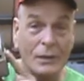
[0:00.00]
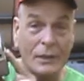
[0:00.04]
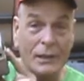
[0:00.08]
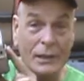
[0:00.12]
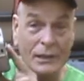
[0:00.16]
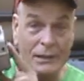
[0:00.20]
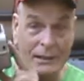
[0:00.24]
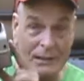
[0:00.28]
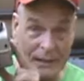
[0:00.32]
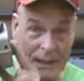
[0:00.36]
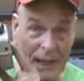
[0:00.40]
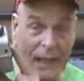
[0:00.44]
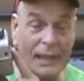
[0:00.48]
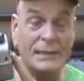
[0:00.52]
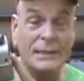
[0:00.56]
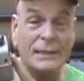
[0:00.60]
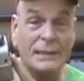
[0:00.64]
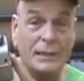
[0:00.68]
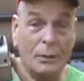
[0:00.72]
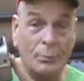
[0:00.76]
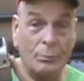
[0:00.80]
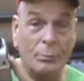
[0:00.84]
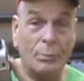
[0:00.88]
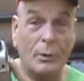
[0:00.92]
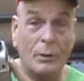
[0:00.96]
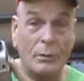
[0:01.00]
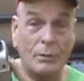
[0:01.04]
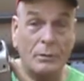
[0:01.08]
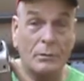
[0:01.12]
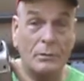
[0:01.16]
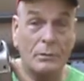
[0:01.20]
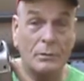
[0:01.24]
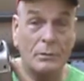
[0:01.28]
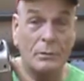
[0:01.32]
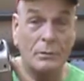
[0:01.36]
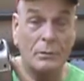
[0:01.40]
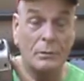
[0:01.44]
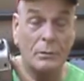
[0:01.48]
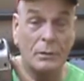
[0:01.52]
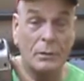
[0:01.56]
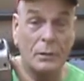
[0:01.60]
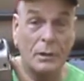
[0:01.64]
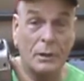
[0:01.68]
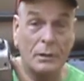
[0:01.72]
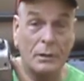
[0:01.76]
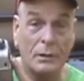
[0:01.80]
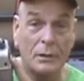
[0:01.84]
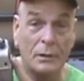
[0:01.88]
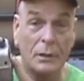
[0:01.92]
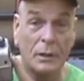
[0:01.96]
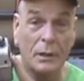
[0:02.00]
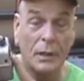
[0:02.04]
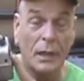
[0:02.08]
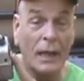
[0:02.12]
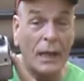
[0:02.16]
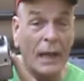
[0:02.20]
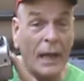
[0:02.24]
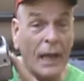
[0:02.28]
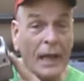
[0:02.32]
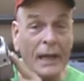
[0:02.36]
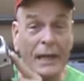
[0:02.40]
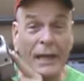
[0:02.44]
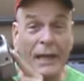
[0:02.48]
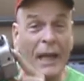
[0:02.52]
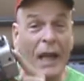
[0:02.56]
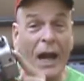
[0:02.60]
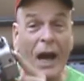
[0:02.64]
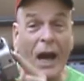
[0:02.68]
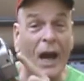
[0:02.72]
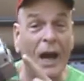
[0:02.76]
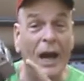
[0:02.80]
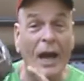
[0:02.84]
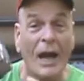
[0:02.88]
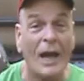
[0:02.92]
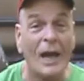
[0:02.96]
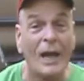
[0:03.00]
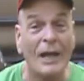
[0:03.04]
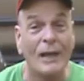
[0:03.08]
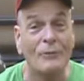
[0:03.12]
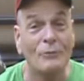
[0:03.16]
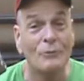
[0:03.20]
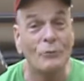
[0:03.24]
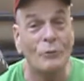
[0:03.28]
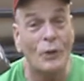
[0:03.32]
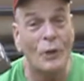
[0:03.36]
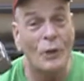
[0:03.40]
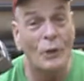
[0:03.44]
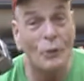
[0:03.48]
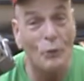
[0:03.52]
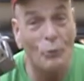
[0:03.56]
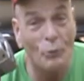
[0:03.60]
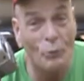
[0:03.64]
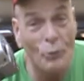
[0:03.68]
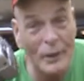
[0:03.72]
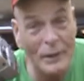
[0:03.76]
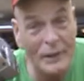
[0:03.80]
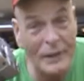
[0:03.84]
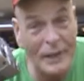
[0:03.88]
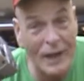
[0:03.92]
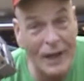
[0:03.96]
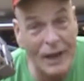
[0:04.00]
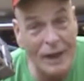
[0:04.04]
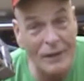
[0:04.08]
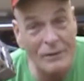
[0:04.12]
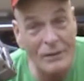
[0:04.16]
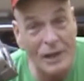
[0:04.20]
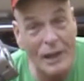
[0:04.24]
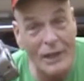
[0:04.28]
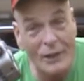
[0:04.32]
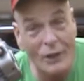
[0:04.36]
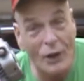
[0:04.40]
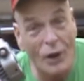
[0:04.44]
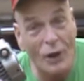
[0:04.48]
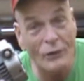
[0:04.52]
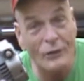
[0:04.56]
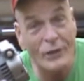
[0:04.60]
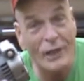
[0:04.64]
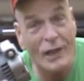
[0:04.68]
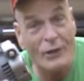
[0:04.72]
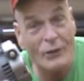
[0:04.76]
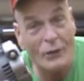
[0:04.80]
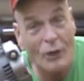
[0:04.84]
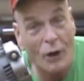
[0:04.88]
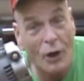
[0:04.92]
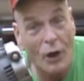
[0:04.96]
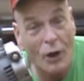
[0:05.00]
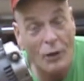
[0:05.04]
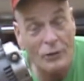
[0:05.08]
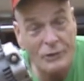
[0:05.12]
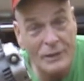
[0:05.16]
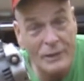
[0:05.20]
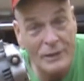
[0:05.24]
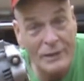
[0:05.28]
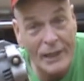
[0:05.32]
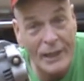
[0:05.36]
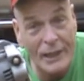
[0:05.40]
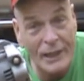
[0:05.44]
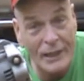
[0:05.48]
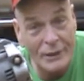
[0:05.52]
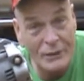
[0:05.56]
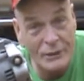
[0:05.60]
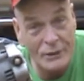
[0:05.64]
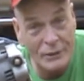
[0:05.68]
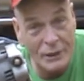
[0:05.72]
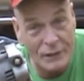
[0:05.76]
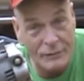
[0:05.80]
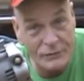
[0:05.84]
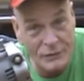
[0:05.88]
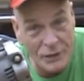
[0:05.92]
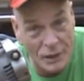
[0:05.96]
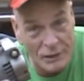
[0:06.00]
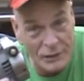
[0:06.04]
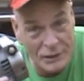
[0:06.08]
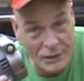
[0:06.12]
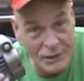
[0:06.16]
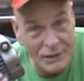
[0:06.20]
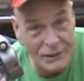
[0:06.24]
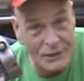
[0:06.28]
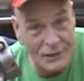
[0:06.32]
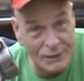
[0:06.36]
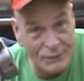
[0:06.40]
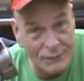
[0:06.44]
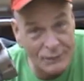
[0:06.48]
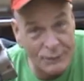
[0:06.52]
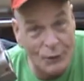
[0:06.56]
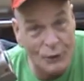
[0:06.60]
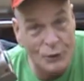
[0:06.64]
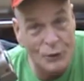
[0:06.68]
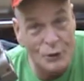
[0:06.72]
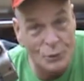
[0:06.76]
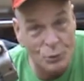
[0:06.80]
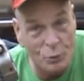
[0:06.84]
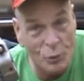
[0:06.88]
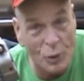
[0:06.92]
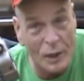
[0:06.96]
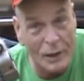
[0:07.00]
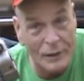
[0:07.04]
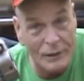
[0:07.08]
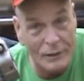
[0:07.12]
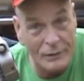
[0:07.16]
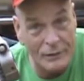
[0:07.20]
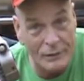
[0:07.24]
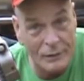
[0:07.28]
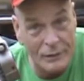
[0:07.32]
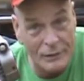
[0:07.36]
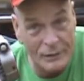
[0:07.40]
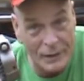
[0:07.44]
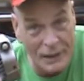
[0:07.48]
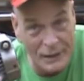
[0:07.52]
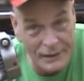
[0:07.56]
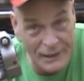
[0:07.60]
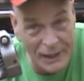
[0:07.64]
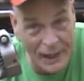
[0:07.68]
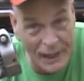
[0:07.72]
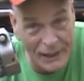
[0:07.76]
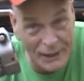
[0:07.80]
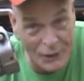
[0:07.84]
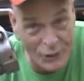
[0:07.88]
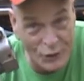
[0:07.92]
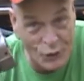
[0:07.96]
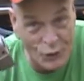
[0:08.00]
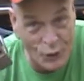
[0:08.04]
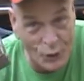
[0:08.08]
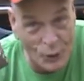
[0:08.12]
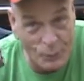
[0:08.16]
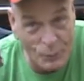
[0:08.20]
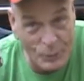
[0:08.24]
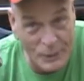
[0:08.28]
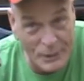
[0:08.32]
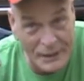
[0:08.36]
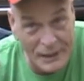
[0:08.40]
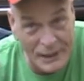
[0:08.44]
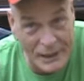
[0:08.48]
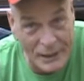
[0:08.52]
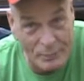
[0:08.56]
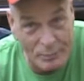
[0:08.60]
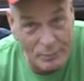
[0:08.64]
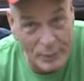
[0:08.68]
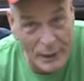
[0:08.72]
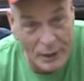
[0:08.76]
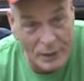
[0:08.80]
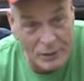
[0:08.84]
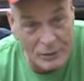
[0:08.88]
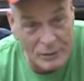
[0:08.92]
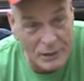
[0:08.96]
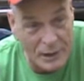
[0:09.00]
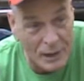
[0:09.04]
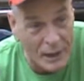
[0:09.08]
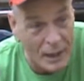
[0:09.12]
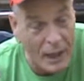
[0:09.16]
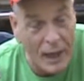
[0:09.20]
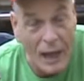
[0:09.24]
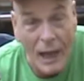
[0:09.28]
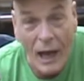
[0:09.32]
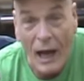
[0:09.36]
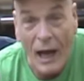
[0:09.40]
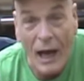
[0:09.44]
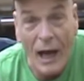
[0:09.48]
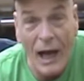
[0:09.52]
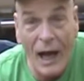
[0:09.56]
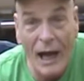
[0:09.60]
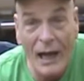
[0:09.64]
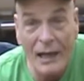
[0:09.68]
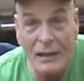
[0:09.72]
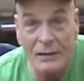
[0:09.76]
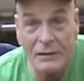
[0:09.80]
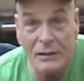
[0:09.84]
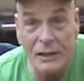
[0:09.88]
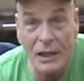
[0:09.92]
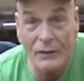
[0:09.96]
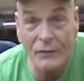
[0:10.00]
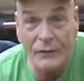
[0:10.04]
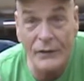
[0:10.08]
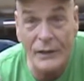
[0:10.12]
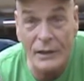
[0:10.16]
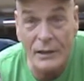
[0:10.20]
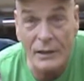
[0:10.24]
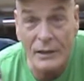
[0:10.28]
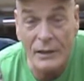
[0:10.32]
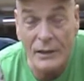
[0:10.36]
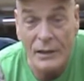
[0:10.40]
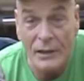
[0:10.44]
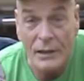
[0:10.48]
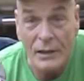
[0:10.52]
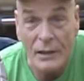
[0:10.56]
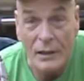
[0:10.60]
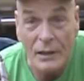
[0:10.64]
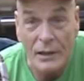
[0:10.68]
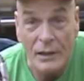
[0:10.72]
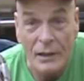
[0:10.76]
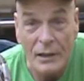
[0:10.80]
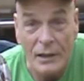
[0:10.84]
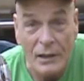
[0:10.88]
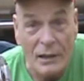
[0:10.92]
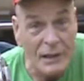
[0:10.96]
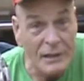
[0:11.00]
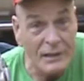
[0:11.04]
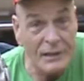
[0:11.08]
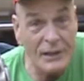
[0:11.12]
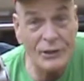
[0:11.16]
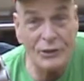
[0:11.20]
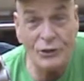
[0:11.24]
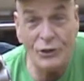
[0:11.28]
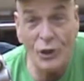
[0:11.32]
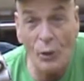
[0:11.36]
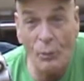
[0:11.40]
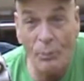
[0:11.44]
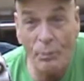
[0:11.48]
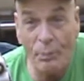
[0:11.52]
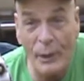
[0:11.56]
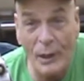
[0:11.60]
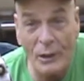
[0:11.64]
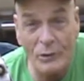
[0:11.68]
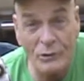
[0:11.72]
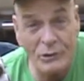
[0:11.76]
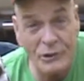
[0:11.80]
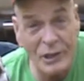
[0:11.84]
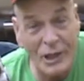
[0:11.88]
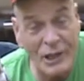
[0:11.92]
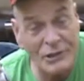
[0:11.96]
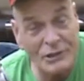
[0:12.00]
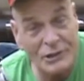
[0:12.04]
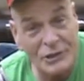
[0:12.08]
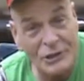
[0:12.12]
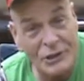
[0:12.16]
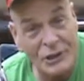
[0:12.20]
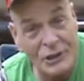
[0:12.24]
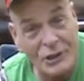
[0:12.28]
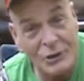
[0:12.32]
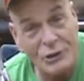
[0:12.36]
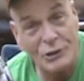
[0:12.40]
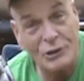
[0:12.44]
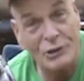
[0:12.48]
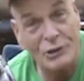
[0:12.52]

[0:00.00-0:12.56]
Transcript: It's that simple. And really, unlike all the other alternators I've done, this is the first one that's had a serpentine belt. I love it. There's no belt tensioners.